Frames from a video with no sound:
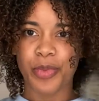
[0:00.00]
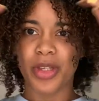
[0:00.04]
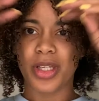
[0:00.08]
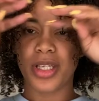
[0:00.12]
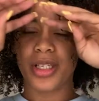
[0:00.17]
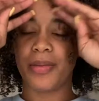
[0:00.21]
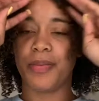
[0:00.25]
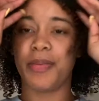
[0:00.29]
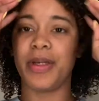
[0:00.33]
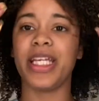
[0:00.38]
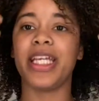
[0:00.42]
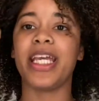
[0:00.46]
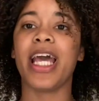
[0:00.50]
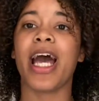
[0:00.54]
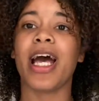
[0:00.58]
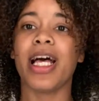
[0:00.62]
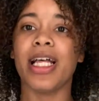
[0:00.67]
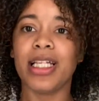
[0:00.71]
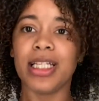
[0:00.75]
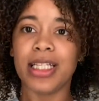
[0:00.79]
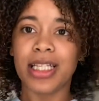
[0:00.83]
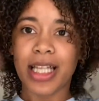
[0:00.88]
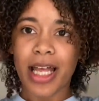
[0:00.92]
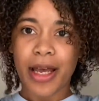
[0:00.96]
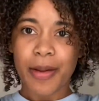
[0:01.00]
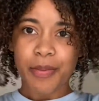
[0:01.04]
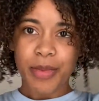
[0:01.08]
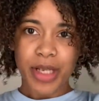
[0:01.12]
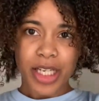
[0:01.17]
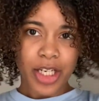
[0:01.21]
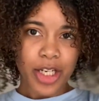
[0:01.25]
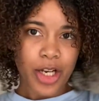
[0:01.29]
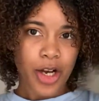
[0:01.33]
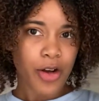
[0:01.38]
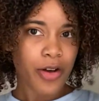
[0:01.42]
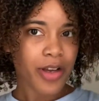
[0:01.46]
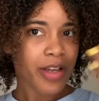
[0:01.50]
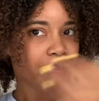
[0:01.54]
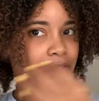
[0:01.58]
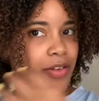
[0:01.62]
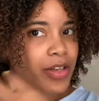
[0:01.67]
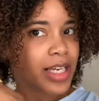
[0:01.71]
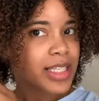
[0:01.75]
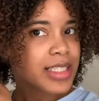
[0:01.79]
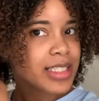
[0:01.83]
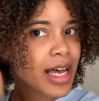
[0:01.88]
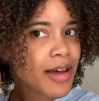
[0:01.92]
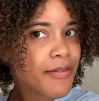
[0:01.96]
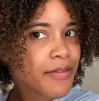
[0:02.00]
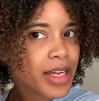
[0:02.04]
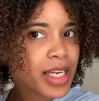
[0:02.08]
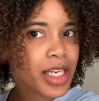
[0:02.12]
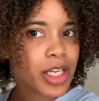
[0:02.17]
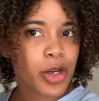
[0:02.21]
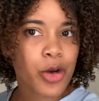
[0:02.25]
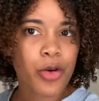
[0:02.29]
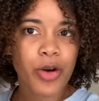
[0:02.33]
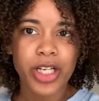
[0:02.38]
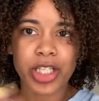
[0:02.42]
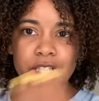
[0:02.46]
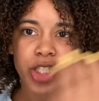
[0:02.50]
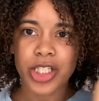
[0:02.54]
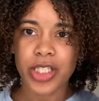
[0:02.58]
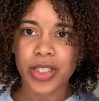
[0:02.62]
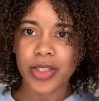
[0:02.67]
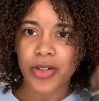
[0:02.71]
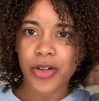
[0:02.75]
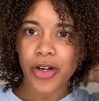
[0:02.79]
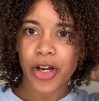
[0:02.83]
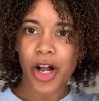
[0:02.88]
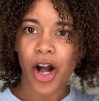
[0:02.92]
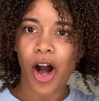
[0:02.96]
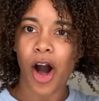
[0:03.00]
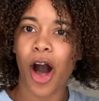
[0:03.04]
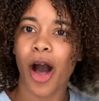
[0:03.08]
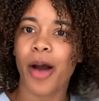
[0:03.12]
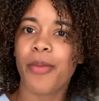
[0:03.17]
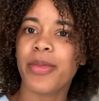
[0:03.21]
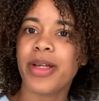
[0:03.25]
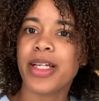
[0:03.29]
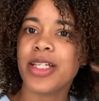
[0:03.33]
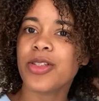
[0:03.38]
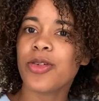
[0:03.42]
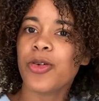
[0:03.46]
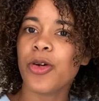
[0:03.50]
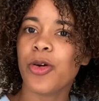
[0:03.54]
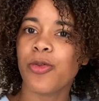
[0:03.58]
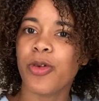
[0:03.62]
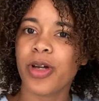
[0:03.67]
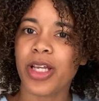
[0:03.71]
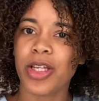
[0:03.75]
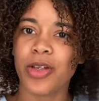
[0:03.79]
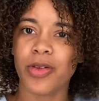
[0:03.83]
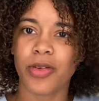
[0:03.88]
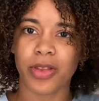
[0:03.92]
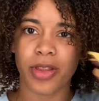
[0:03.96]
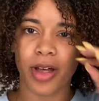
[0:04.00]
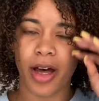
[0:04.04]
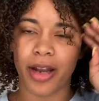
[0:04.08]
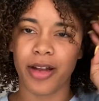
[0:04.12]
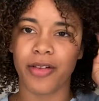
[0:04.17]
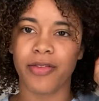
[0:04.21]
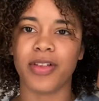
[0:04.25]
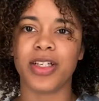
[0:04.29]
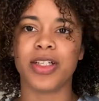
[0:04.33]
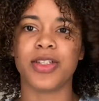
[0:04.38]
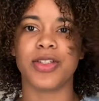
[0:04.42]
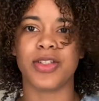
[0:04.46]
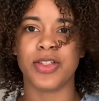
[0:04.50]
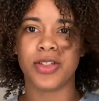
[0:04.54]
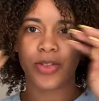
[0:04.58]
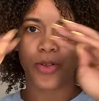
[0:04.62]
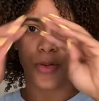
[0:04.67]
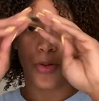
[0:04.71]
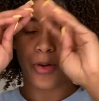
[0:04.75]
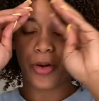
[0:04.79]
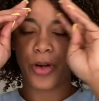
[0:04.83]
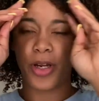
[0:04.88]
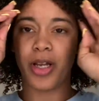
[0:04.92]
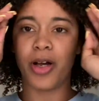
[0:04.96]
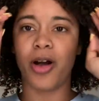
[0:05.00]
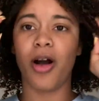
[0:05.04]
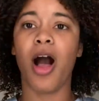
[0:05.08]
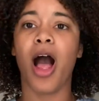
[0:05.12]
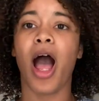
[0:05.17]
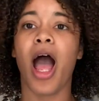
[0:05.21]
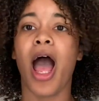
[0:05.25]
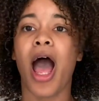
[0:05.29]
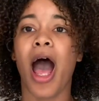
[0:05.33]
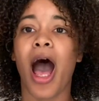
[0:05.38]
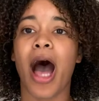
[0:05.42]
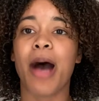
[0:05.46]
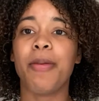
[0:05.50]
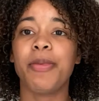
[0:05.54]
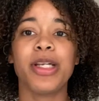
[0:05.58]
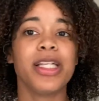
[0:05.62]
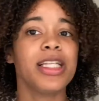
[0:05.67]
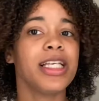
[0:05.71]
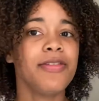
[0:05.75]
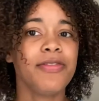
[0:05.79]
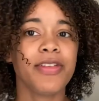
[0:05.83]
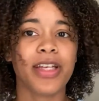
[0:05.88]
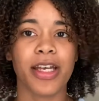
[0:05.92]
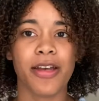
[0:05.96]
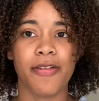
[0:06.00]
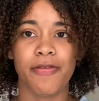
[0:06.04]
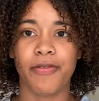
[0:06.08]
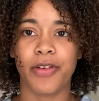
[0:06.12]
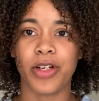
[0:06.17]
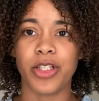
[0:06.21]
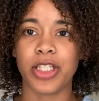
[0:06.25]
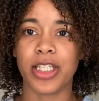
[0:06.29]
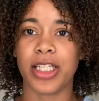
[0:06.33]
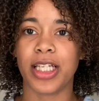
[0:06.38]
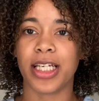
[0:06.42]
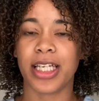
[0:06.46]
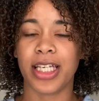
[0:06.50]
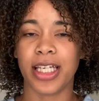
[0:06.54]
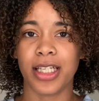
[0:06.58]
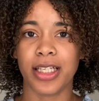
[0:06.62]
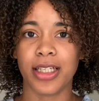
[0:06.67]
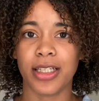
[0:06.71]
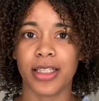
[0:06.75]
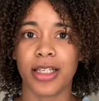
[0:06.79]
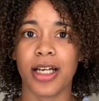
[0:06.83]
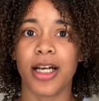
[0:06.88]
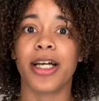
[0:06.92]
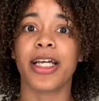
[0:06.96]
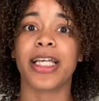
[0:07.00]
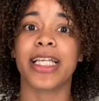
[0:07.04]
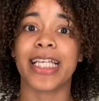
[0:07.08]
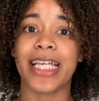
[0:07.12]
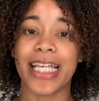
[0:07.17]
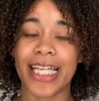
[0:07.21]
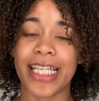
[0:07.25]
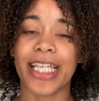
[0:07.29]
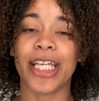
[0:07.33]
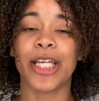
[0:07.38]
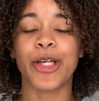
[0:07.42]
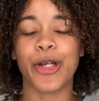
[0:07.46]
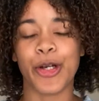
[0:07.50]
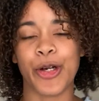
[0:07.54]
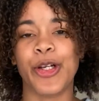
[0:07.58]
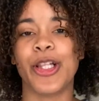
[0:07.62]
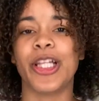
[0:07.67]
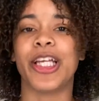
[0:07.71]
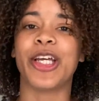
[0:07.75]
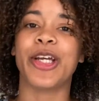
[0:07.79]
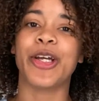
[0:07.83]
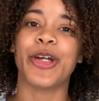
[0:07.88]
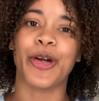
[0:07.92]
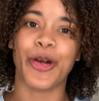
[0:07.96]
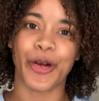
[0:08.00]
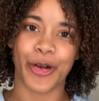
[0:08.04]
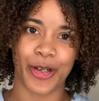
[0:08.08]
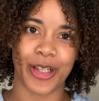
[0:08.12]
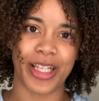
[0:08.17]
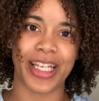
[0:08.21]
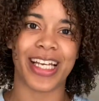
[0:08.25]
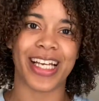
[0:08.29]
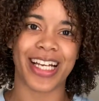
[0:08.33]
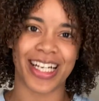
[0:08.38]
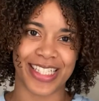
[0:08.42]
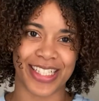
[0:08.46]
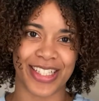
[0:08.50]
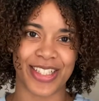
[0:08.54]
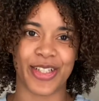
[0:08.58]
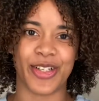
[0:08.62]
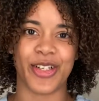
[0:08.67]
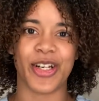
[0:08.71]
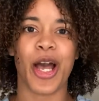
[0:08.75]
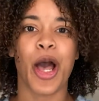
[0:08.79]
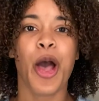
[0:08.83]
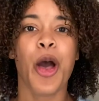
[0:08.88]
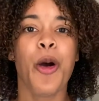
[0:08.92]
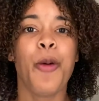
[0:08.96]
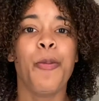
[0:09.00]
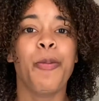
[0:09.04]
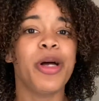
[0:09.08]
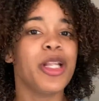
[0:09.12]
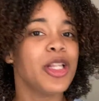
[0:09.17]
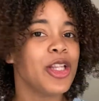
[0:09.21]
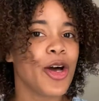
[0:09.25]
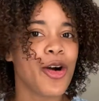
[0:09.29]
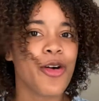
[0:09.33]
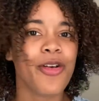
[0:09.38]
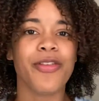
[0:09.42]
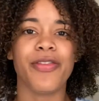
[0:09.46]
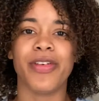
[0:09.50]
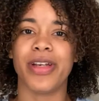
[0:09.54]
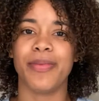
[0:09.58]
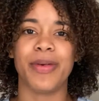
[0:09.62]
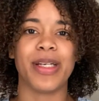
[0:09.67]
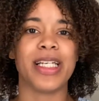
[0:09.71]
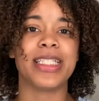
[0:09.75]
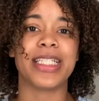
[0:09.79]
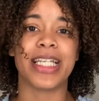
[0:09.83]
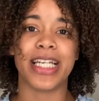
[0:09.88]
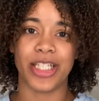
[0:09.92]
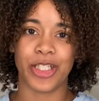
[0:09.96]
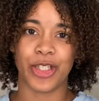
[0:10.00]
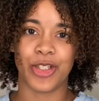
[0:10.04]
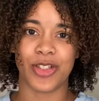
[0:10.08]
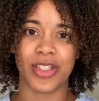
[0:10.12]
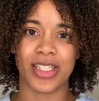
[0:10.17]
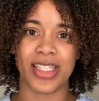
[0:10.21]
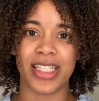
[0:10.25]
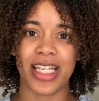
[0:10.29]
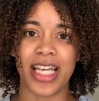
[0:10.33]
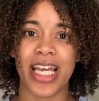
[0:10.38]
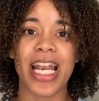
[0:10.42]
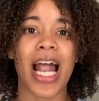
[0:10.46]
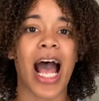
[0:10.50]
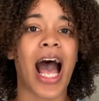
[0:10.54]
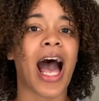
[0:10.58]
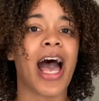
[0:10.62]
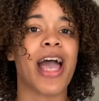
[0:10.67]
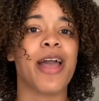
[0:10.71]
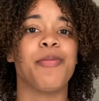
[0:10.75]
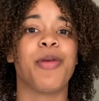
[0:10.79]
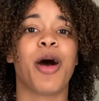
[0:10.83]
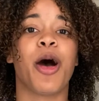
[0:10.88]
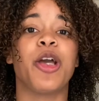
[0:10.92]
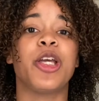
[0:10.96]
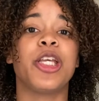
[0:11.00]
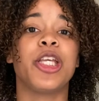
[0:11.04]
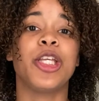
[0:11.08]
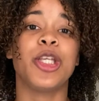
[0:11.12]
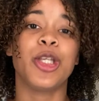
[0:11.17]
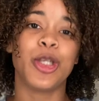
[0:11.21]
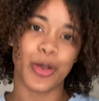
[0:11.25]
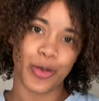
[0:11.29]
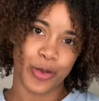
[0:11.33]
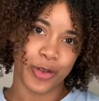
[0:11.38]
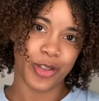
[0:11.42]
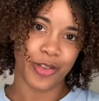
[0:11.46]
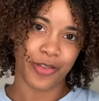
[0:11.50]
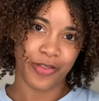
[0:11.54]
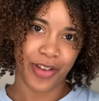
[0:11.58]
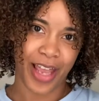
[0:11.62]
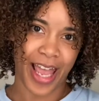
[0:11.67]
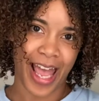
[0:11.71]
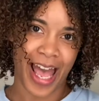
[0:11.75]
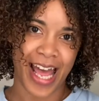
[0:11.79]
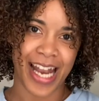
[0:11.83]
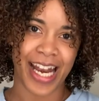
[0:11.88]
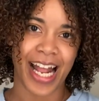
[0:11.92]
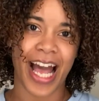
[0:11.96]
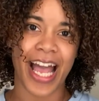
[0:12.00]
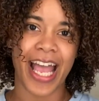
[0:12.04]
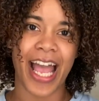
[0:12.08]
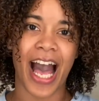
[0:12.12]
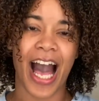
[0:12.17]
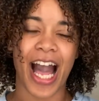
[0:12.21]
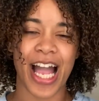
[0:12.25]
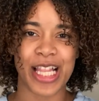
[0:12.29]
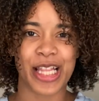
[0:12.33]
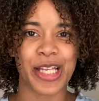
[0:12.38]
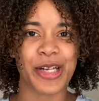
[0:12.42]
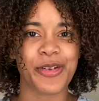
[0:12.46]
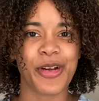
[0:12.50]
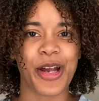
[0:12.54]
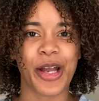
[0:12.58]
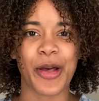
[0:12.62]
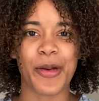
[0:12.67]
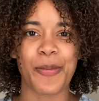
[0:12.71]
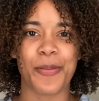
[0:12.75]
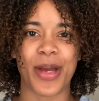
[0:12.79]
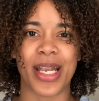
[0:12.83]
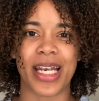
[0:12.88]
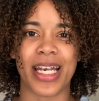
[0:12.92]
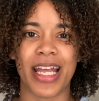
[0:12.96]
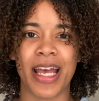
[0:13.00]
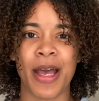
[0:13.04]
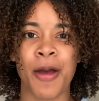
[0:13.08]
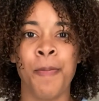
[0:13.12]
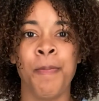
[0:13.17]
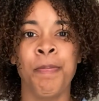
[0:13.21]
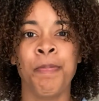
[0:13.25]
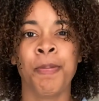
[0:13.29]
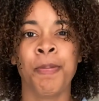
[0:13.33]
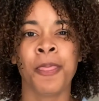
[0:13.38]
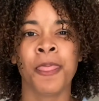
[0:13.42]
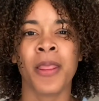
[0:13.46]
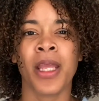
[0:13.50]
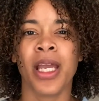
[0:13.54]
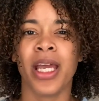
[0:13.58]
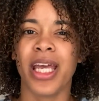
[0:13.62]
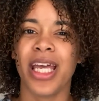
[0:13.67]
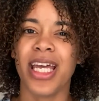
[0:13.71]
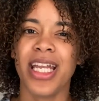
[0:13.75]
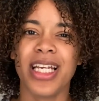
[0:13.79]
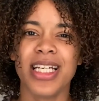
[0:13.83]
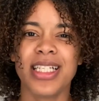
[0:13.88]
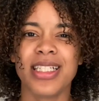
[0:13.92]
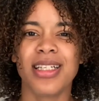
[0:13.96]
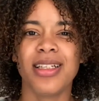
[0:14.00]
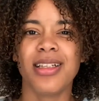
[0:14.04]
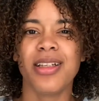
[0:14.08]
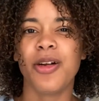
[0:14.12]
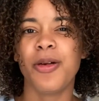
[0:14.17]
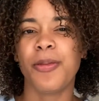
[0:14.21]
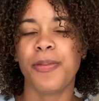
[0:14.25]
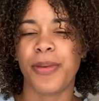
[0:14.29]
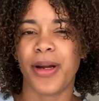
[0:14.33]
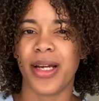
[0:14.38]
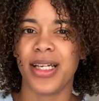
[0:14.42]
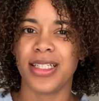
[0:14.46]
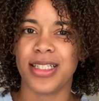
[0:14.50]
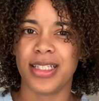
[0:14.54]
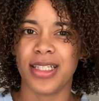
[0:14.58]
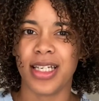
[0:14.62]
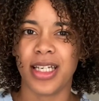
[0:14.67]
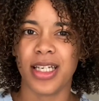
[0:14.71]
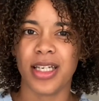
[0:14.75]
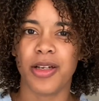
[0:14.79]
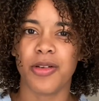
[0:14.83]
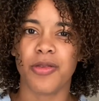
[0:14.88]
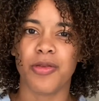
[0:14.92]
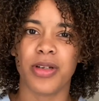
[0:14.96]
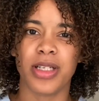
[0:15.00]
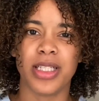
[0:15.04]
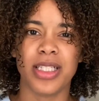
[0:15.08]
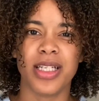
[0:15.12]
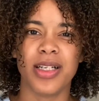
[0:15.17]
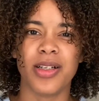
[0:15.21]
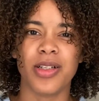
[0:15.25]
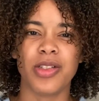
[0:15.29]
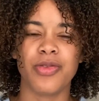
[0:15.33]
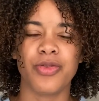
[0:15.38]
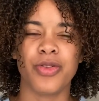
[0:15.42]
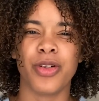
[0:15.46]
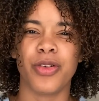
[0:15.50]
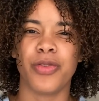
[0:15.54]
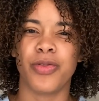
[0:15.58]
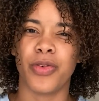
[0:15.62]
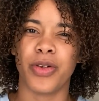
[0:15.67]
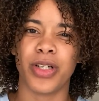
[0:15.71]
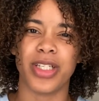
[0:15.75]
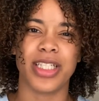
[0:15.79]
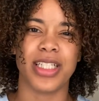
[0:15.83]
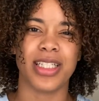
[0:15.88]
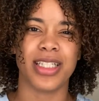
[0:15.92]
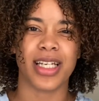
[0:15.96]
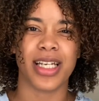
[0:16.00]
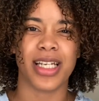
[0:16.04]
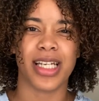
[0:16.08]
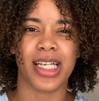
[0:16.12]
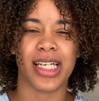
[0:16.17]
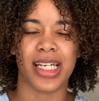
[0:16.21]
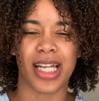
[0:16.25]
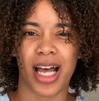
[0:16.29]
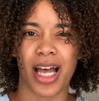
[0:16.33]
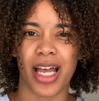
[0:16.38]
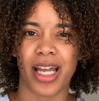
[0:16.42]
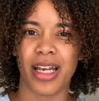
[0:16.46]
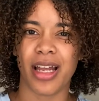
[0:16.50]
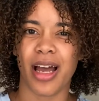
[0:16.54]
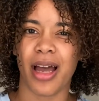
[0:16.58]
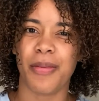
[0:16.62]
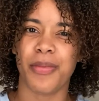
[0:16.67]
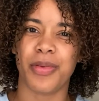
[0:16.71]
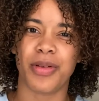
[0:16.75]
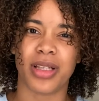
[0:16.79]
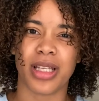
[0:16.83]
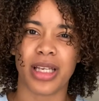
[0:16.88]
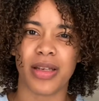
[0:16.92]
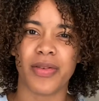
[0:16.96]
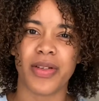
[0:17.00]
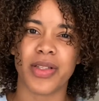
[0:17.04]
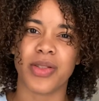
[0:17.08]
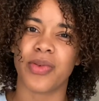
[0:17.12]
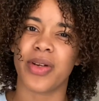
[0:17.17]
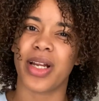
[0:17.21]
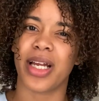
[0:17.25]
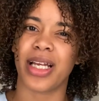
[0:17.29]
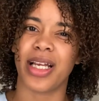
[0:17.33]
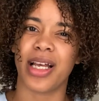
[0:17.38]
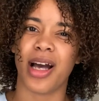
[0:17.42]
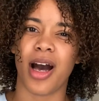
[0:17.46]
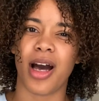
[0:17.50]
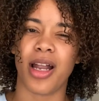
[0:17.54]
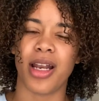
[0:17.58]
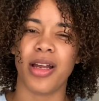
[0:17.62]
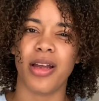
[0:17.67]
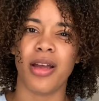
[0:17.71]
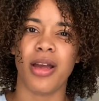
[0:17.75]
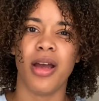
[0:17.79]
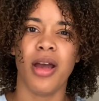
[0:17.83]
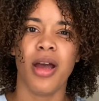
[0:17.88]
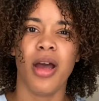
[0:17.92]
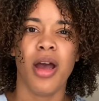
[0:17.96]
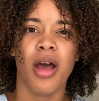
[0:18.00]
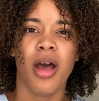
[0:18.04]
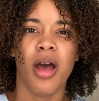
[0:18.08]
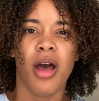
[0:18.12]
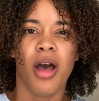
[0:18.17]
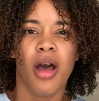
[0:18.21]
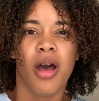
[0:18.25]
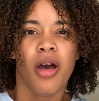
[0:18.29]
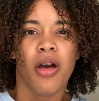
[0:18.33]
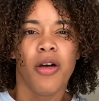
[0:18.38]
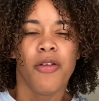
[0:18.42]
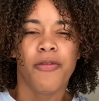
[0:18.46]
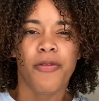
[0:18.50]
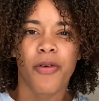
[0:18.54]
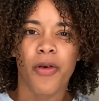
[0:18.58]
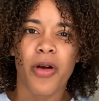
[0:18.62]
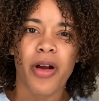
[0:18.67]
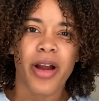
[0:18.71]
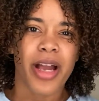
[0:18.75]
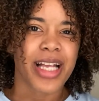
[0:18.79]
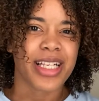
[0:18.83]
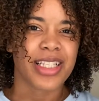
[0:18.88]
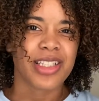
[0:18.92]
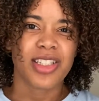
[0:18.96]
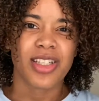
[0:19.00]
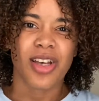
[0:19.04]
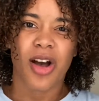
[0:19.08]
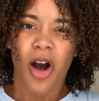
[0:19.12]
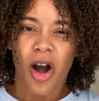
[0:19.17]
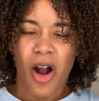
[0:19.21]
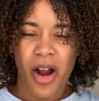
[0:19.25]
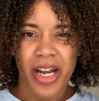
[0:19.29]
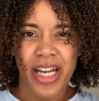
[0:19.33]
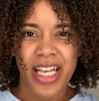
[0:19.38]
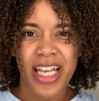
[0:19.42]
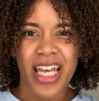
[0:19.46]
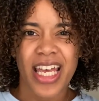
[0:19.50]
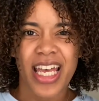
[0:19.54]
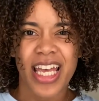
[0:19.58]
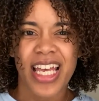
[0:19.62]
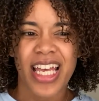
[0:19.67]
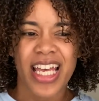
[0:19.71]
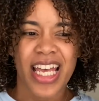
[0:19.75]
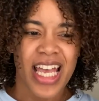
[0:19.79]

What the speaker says: But yeah, let me know if you guys have any questions or comments, or what you thought of this tutorial. I'm gonna leave the info to the Kinky curling custard below if anybody's interested. I'm a huge fan. I highly recommend it. It is a little pricey. It retails for $14.99, I believe is what I got it for at Target.